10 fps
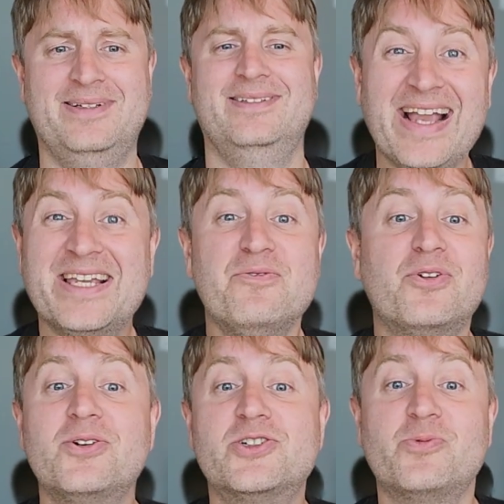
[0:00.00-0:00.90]
That
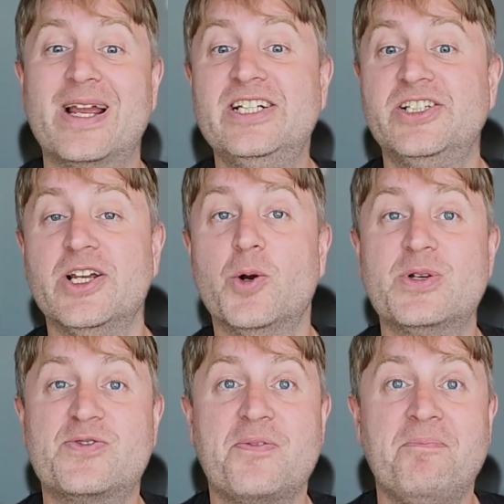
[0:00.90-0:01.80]
conversion ratio
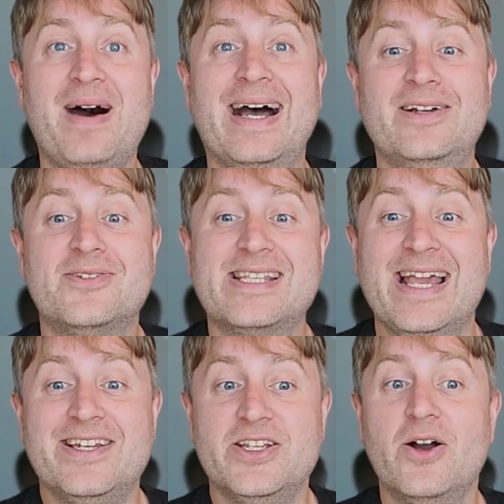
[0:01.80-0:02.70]
was for miles
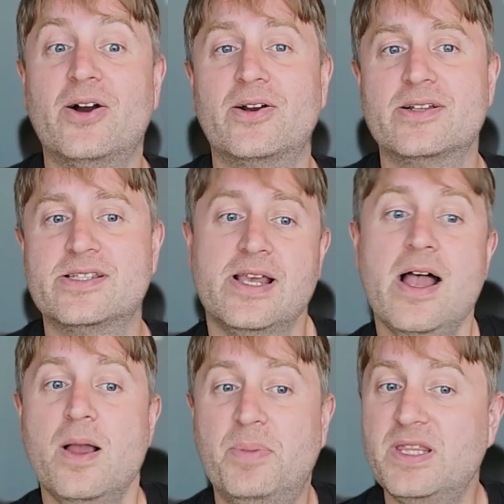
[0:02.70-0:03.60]
and yards,
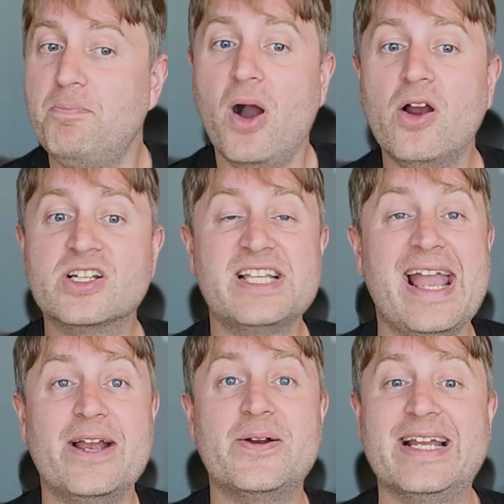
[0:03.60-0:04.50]
but the park's
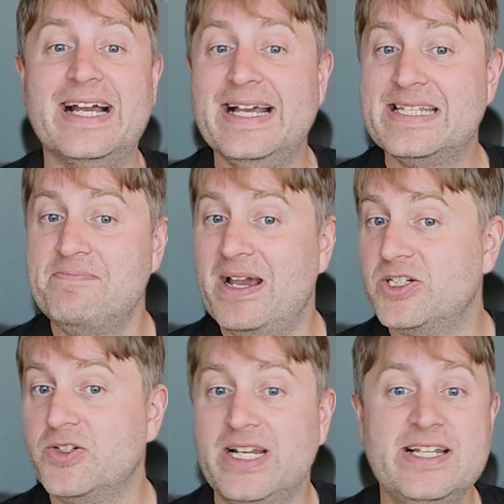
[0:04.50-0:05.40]
area is
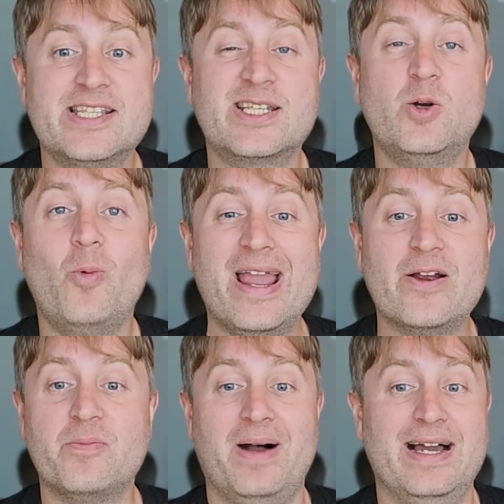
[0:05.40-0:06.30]
measured in
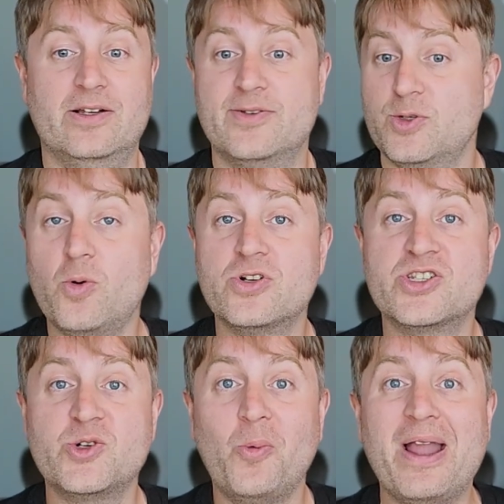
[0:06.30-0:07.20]
square miles or
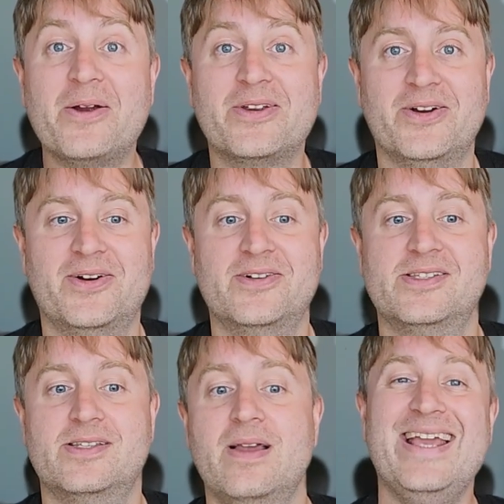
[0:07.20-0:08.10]
square yards.